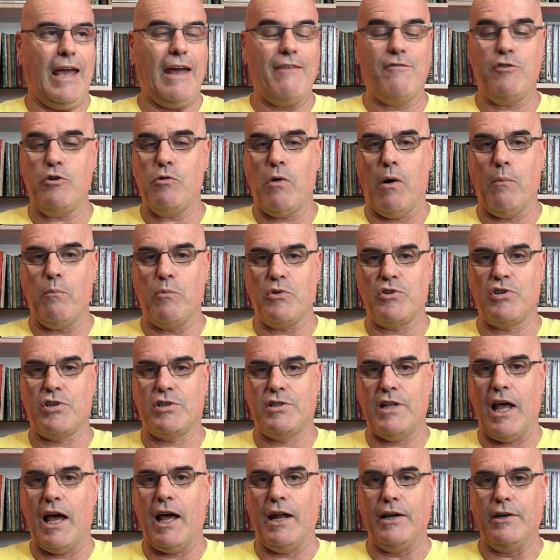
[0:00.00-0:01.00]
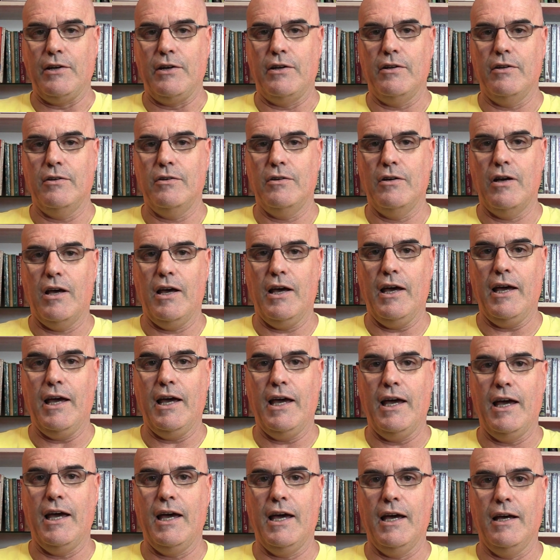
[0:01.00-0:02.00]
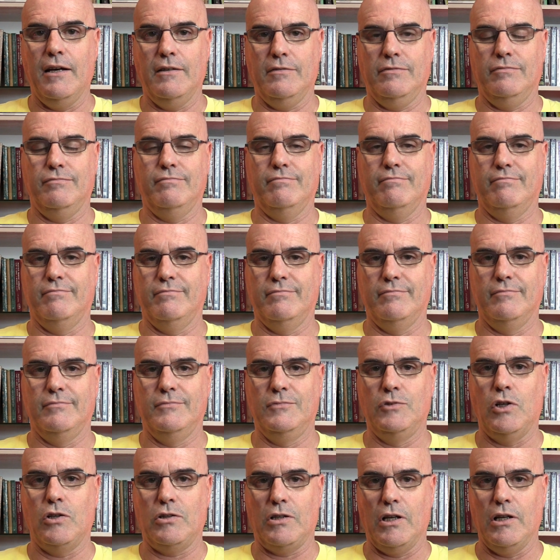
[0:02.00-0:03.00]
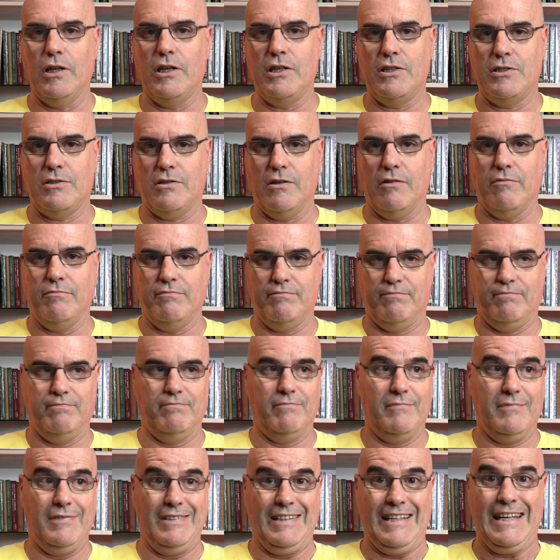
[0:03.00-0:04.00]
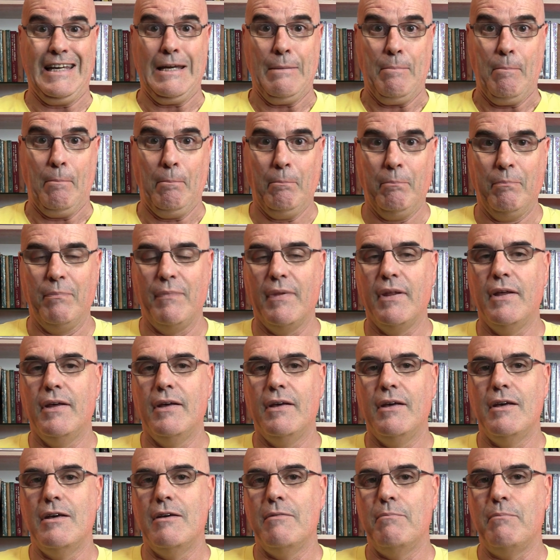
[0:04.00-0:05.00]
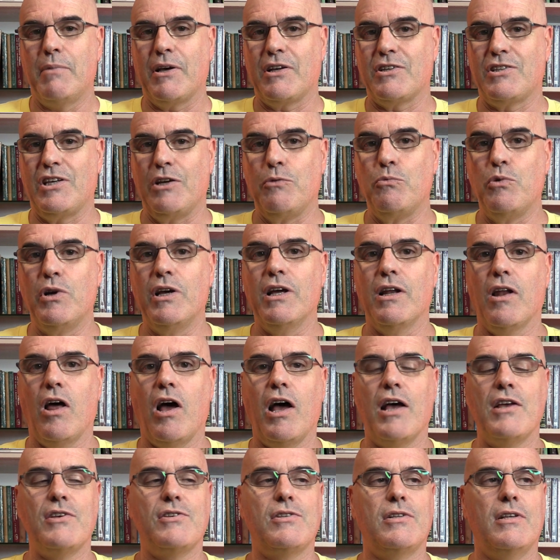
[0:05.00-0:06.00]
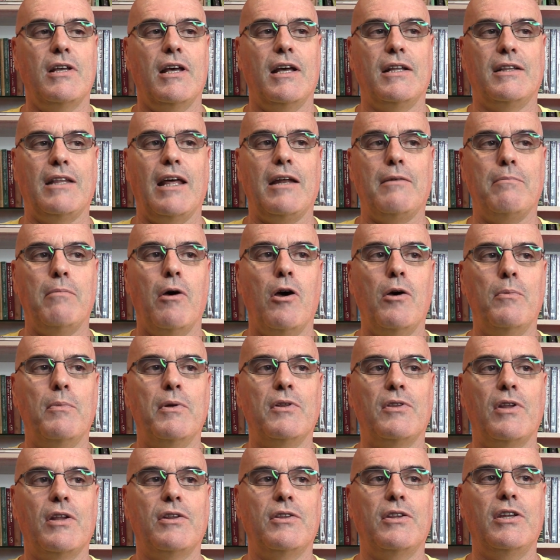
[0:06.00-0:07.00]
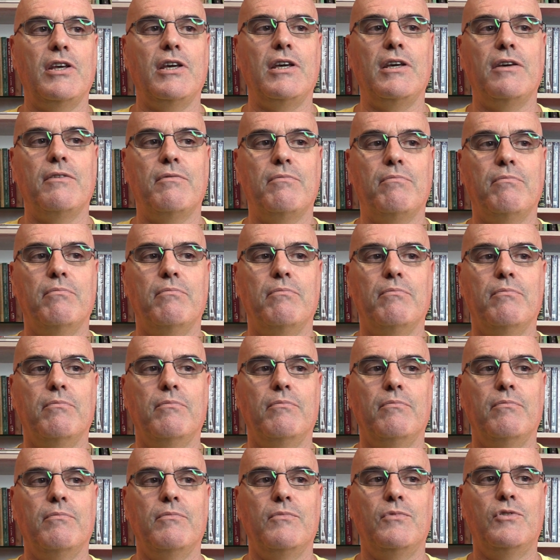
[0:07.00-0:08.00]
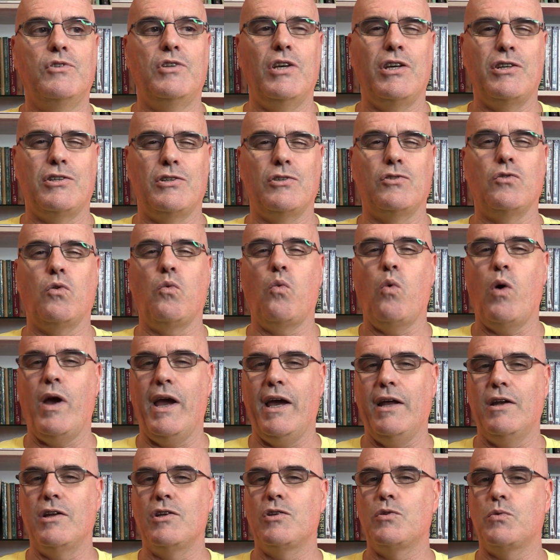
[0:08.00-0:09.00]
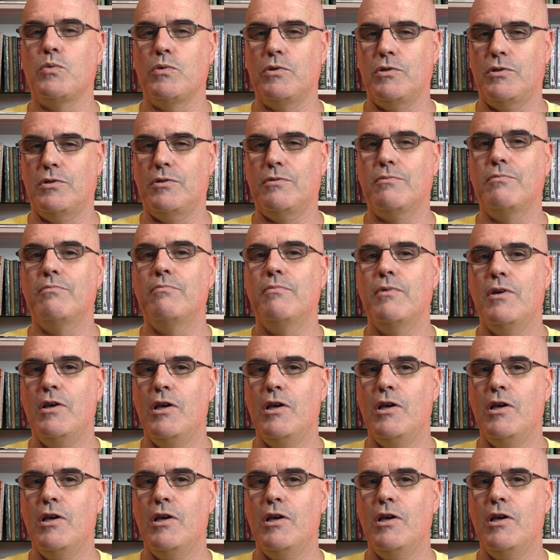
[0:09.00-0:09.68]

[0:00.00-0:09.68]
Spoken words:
Everyone was stunned, not the least of him, because he realized at that moment that the teacher's awareness was